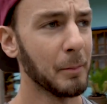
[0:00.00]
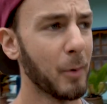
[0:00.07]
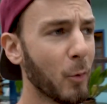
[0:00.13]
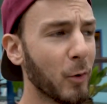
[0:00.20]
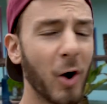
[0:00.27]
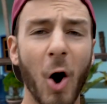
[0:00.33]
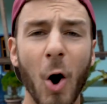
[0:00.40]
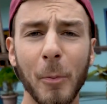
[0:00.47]
but
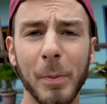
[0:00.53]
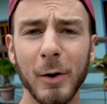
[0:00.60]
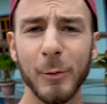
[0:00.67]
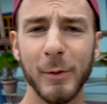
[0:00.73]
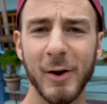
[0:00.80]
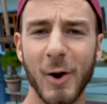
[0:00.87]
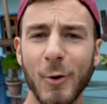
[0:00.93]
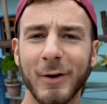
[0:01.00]
we're hoping
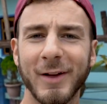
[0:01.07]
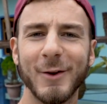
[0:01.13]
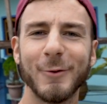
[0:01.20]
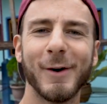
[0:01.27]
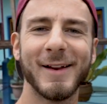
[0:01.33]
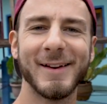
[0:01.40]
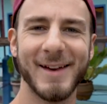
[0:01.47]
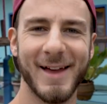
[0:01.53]
we don't get
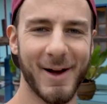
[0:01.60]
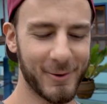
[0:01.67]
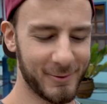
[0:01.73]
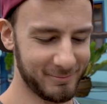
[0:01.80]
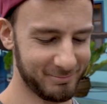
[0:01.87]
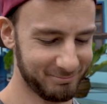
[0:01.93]
rained out.